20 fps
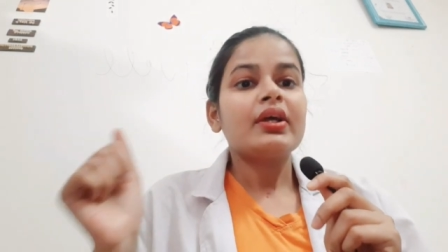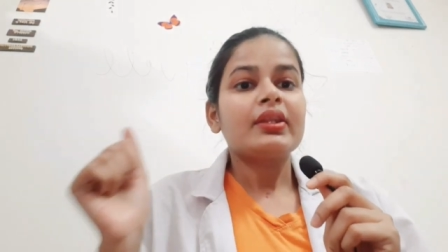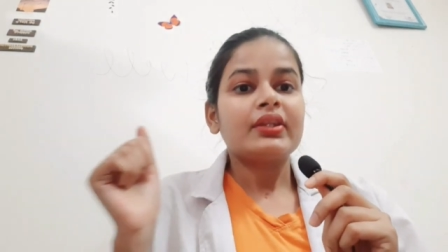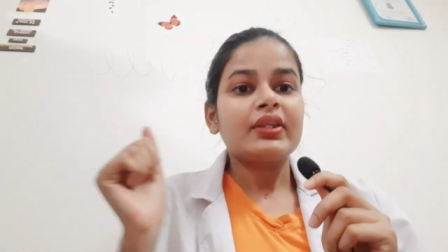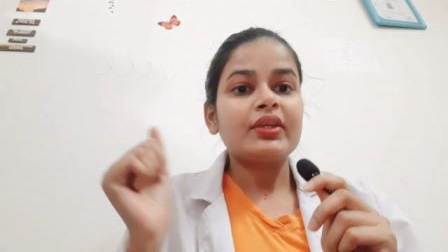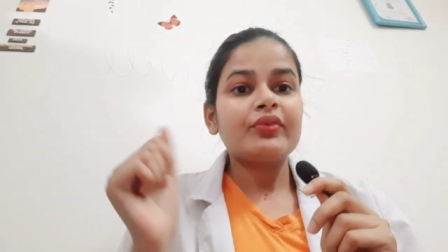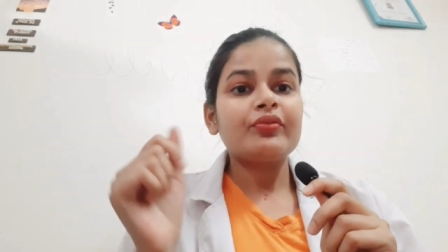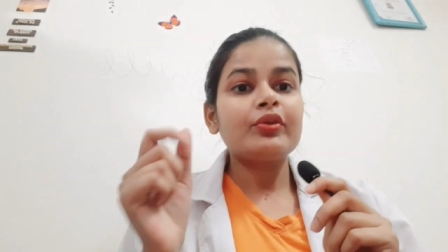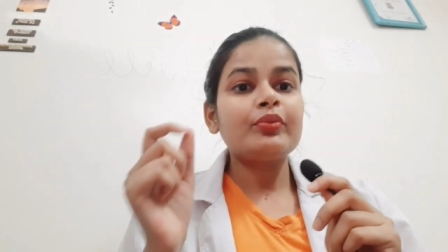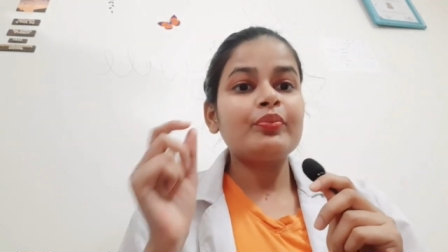
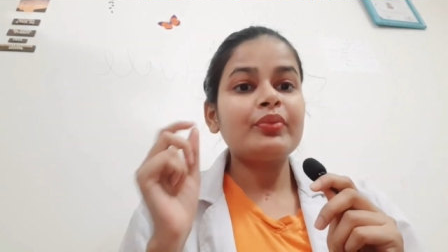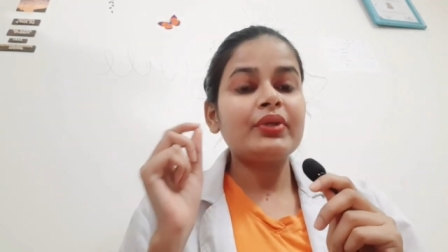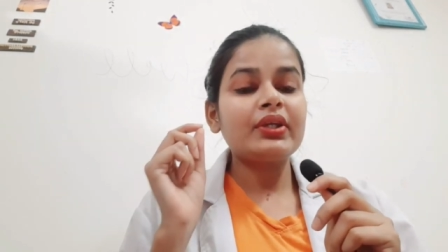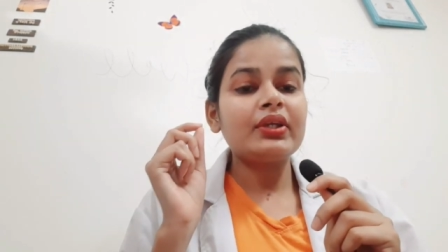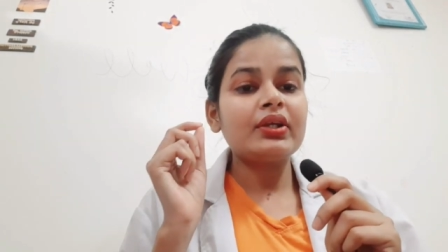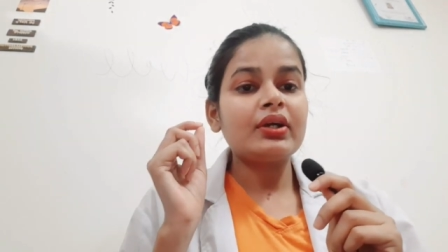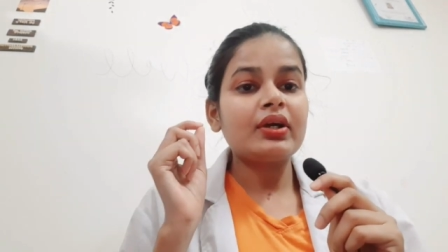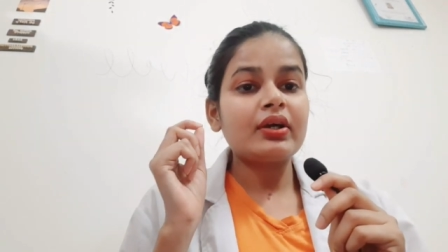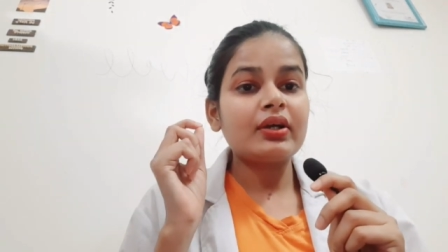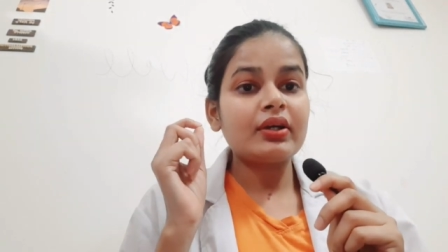there will
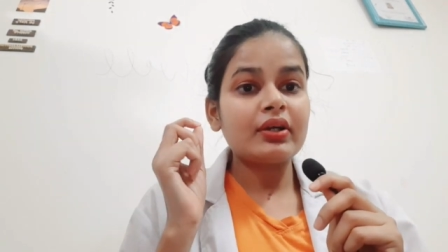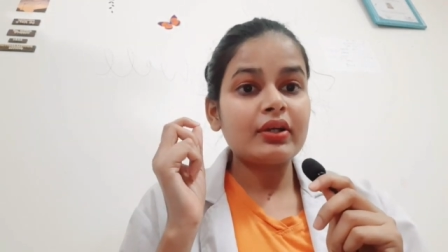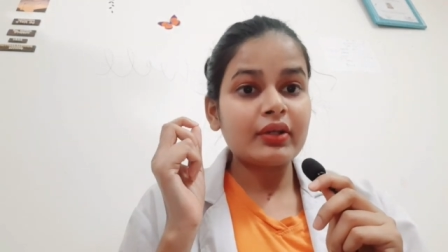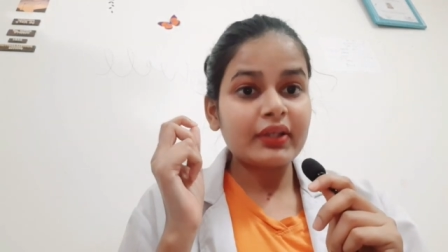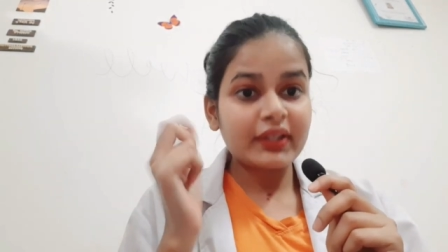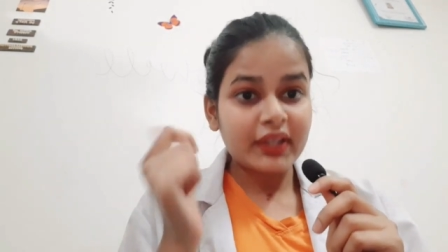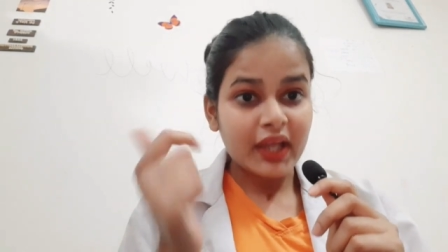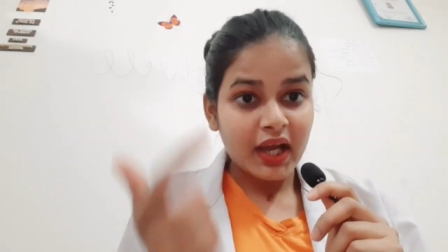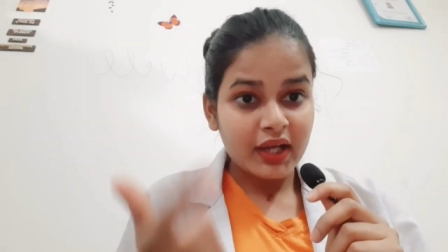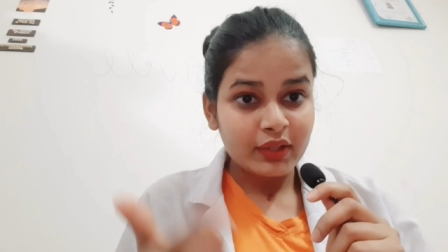be
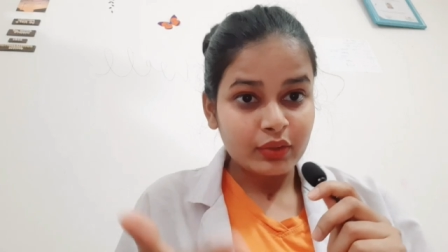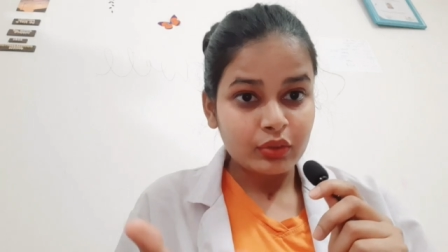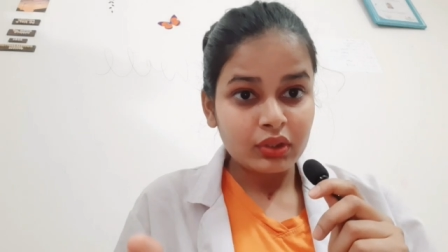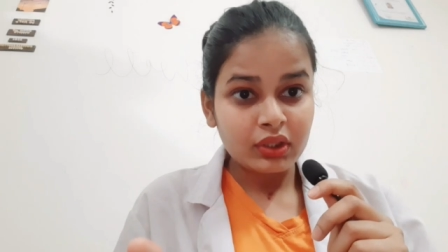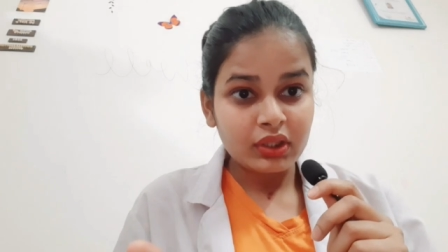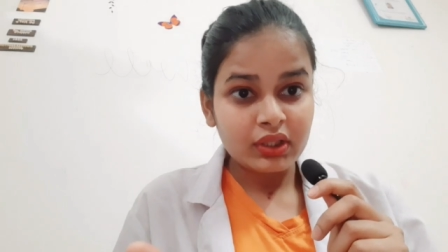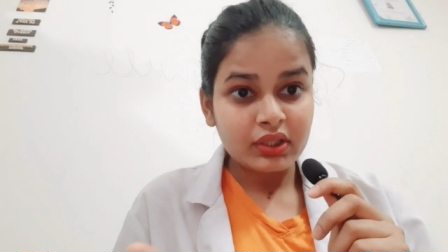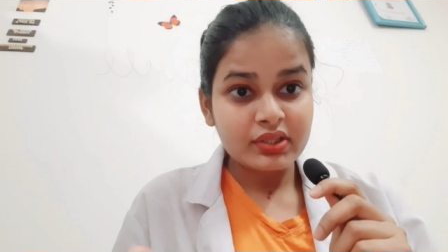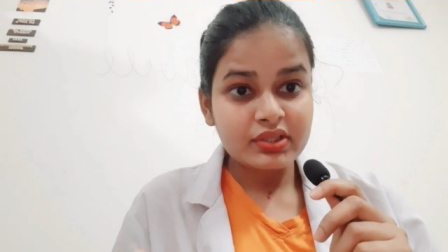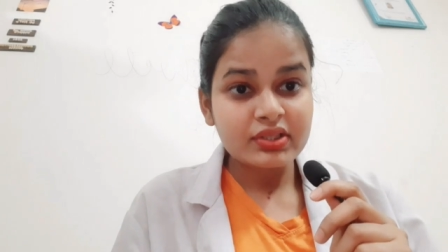
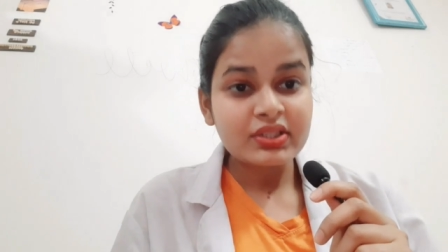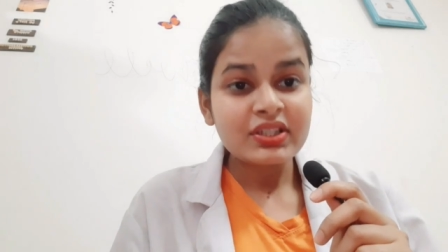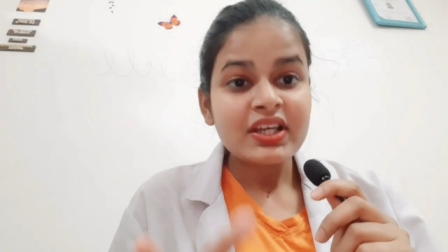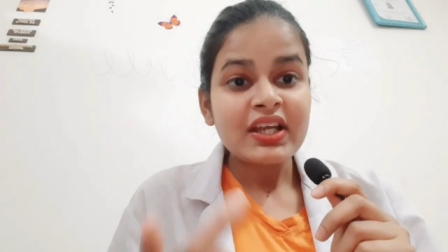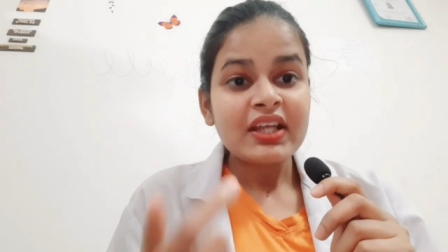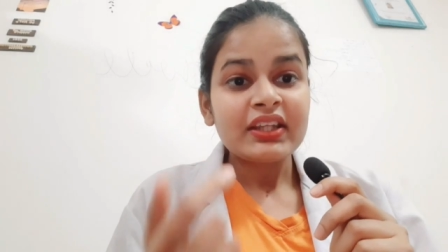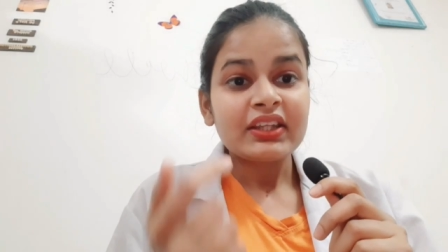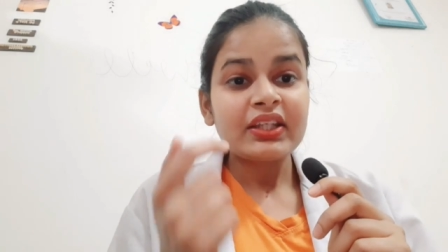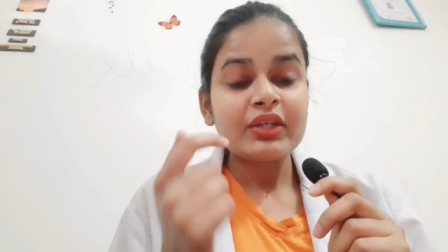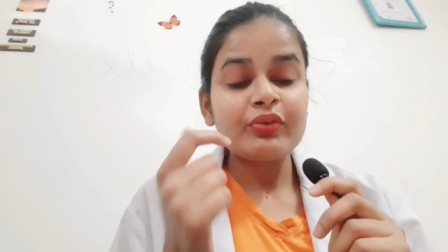calculus,
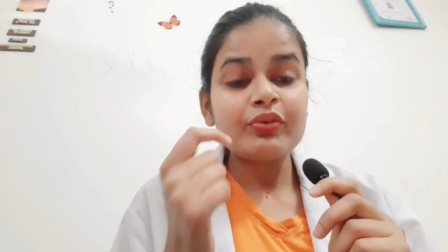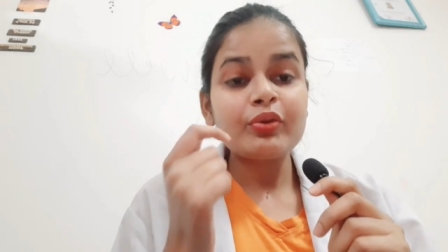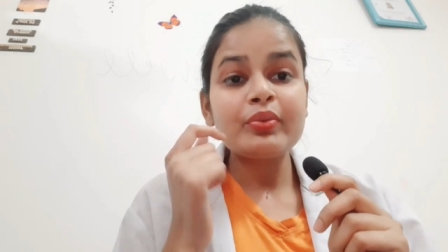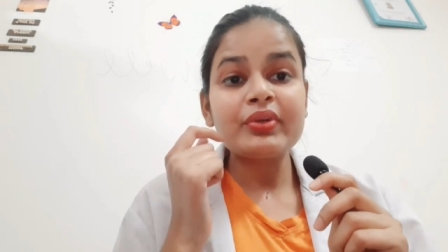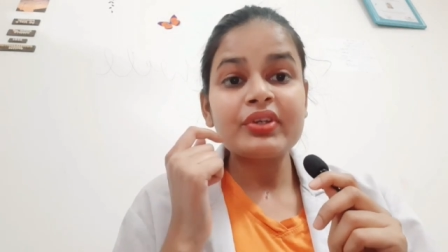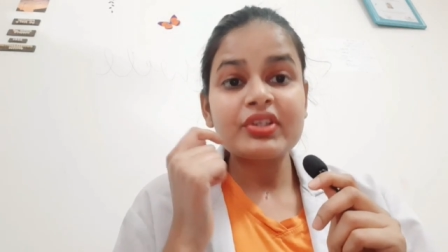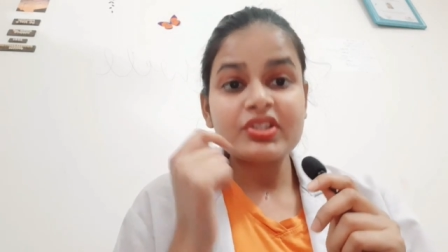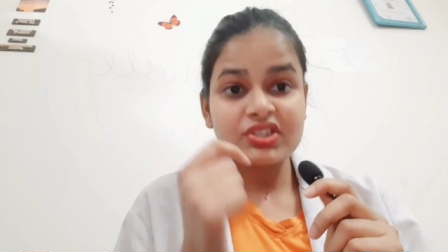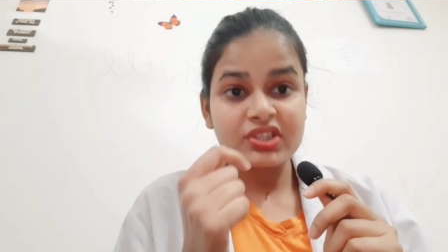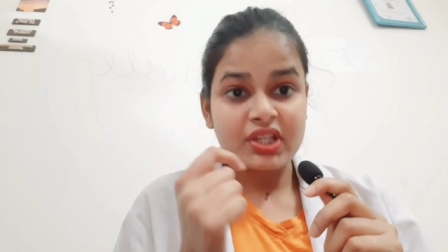there will
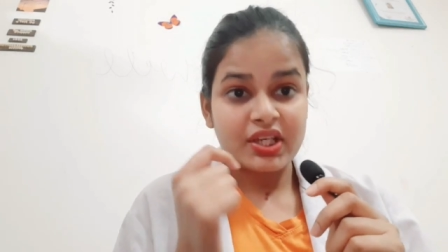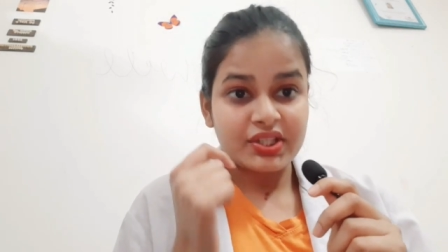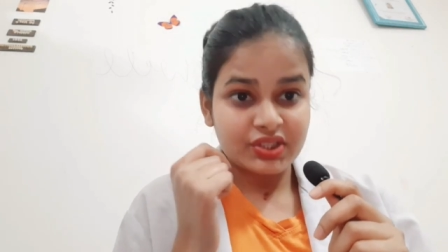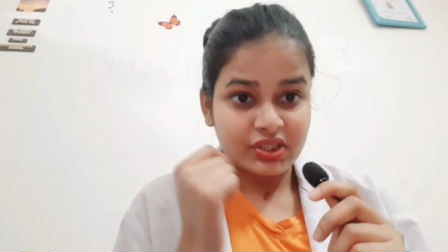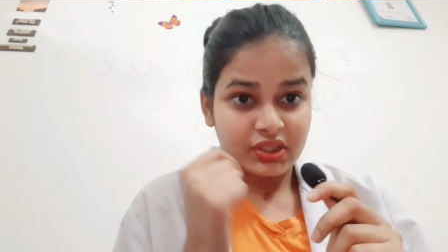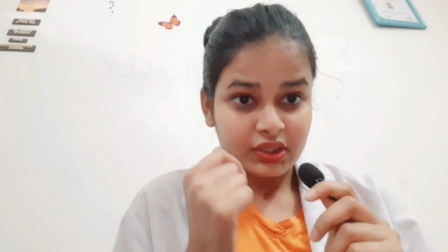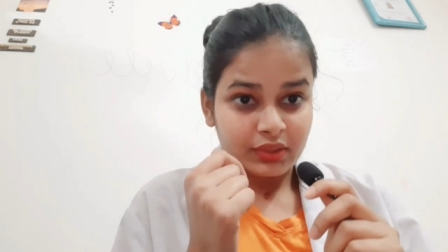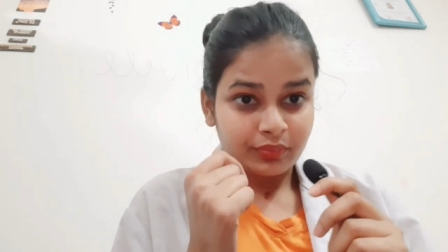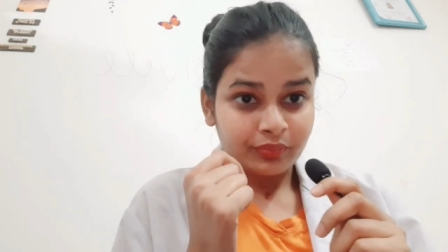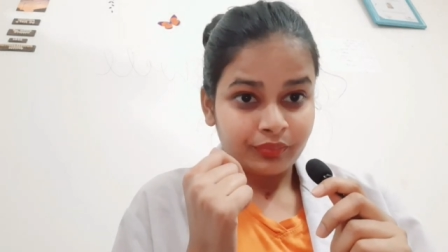be
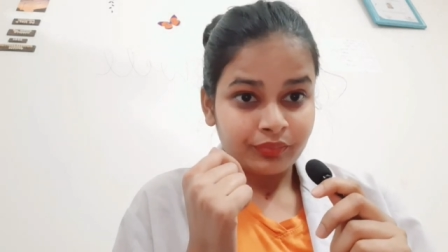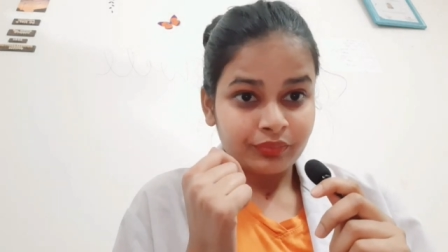recession.